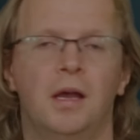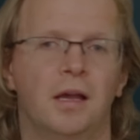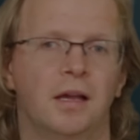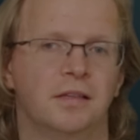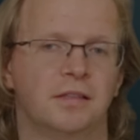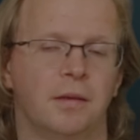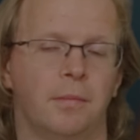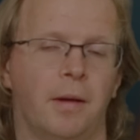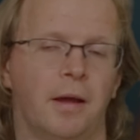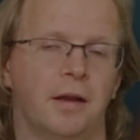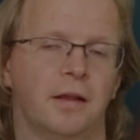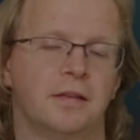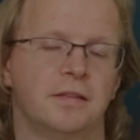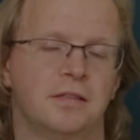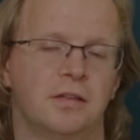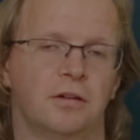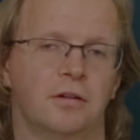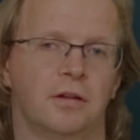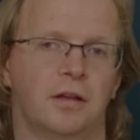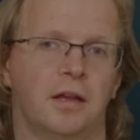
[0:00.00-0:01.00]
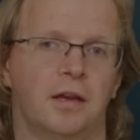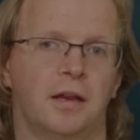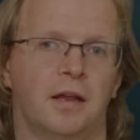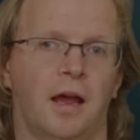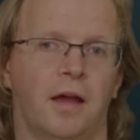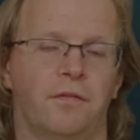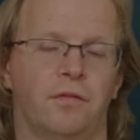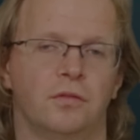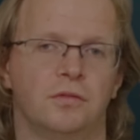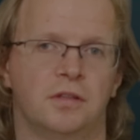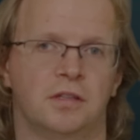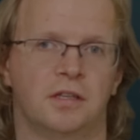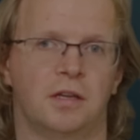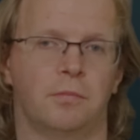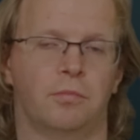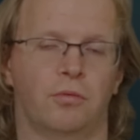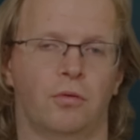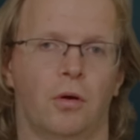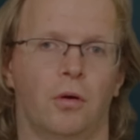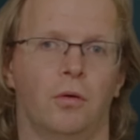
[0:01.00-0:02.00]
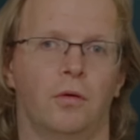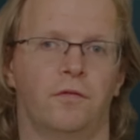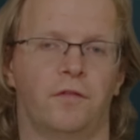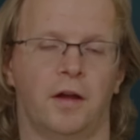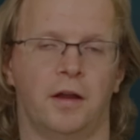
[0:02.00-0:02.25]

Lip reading: because I might have considered getting iPhone 16 Pro if